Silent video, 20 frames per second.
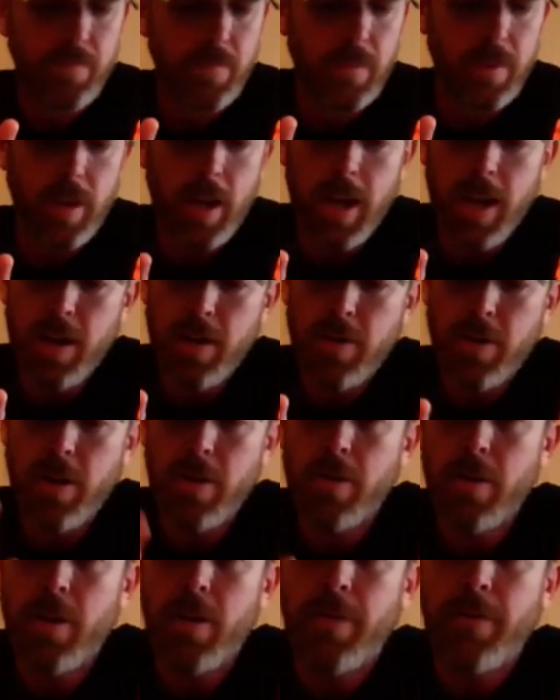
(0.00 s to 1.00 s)
Need
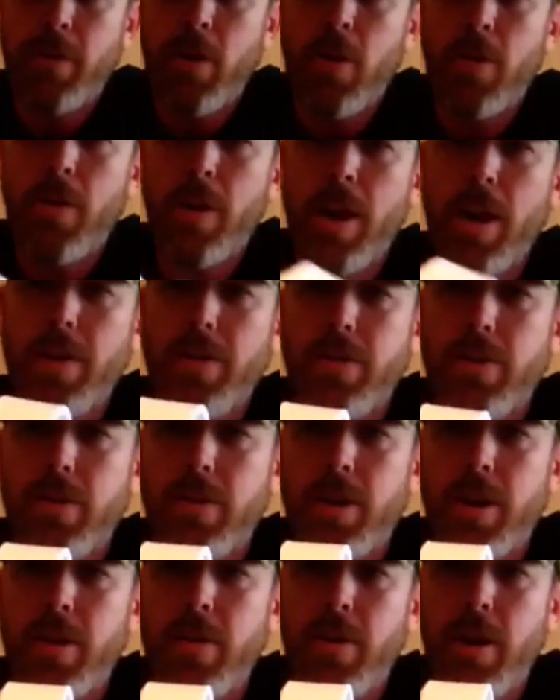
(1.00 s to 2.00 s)
you a 4-inch
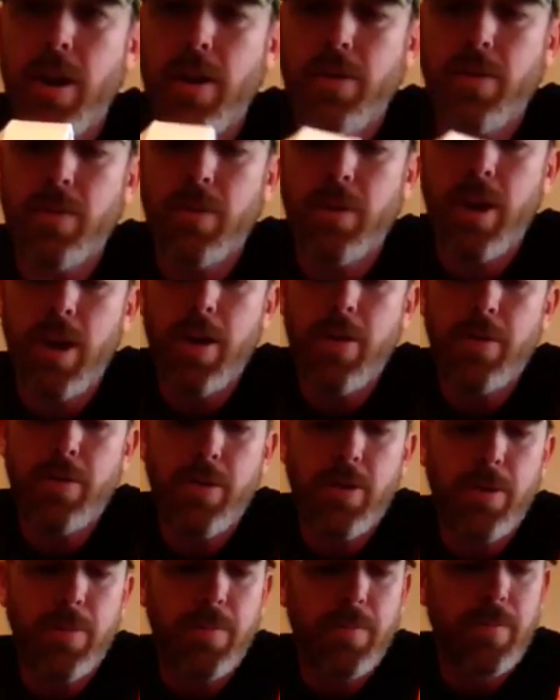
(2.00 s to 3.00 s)
to 2-inch
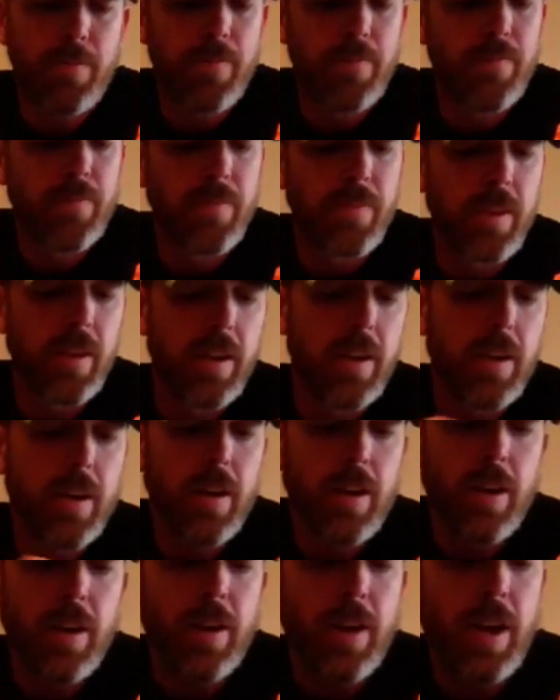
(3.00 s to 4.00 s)
reducer.
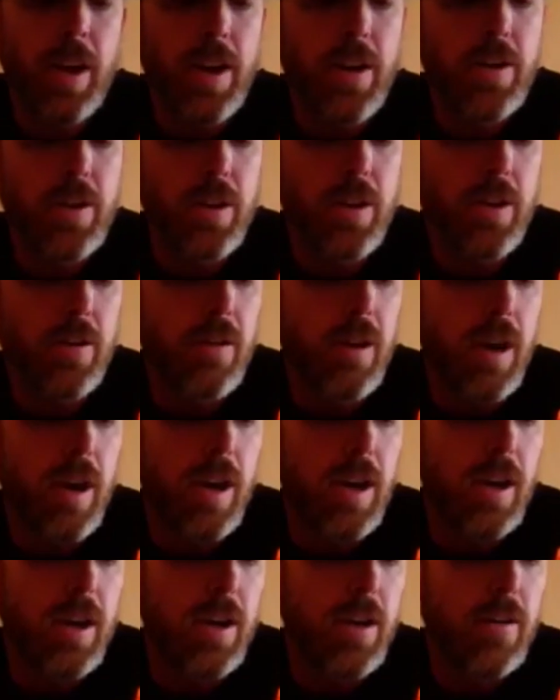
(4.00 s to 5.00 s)
Need you
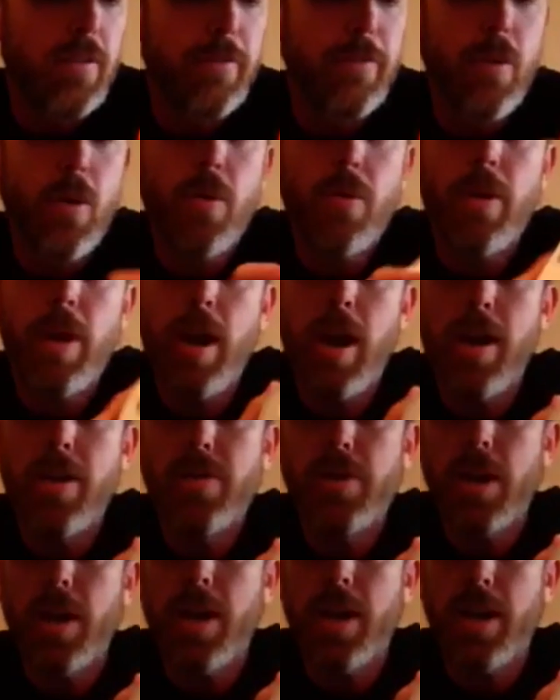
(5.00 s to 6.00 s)
a
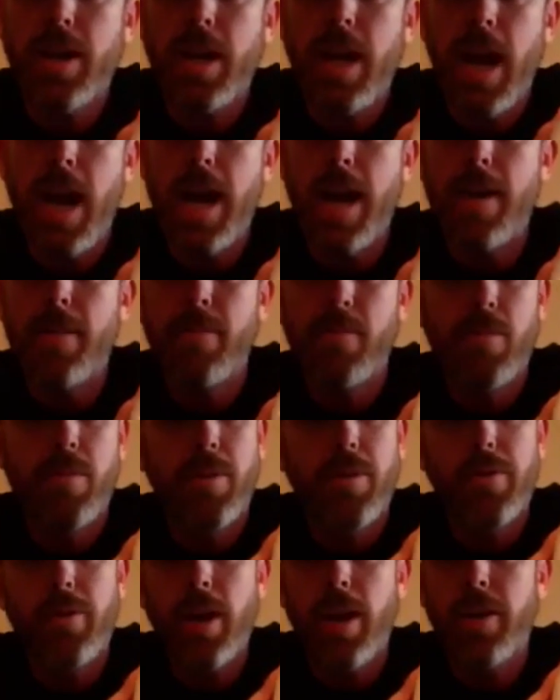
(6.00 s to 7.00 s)
4-inch end cap.
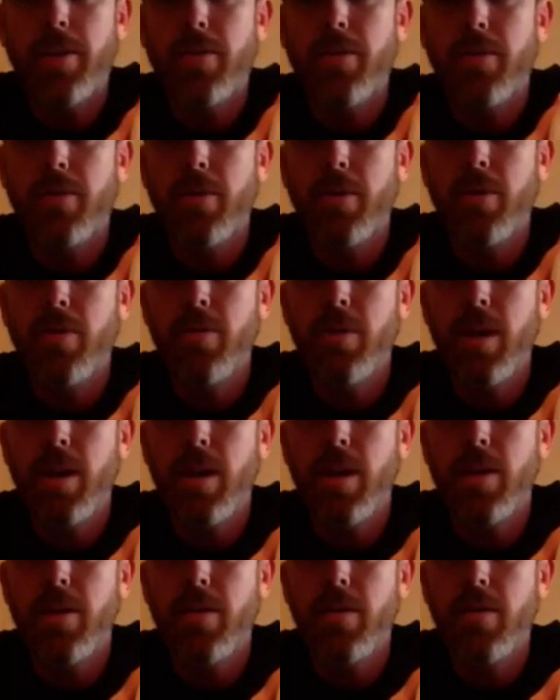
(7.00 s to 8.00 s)
One's got the
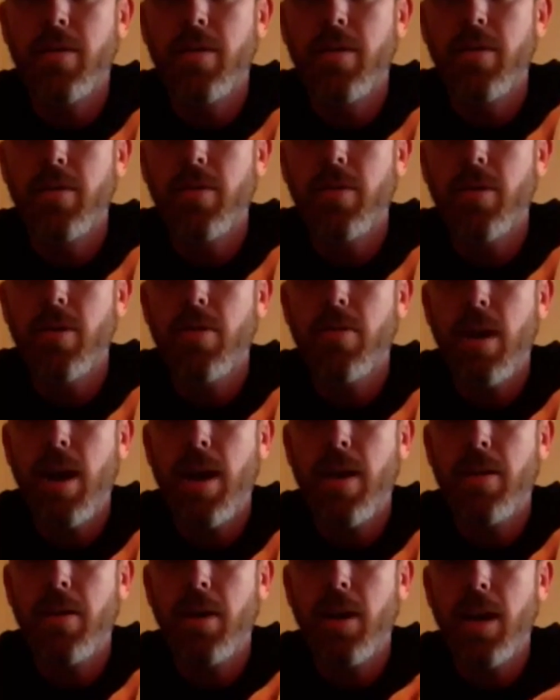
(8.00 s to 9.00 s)
screw
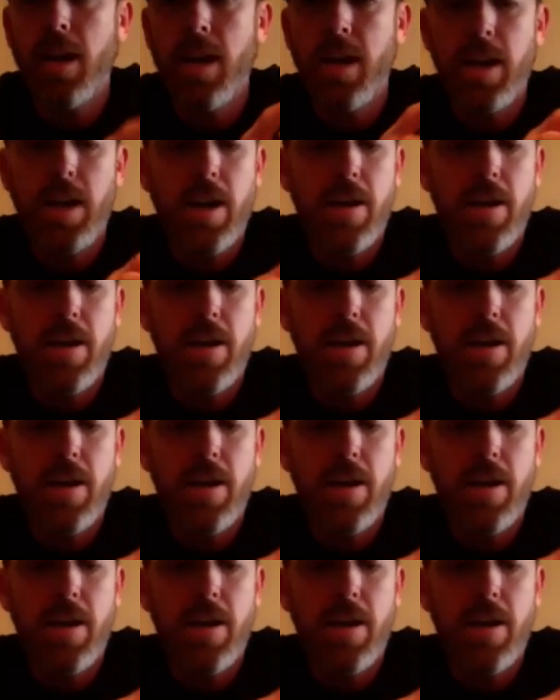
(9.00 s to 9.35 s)
out lid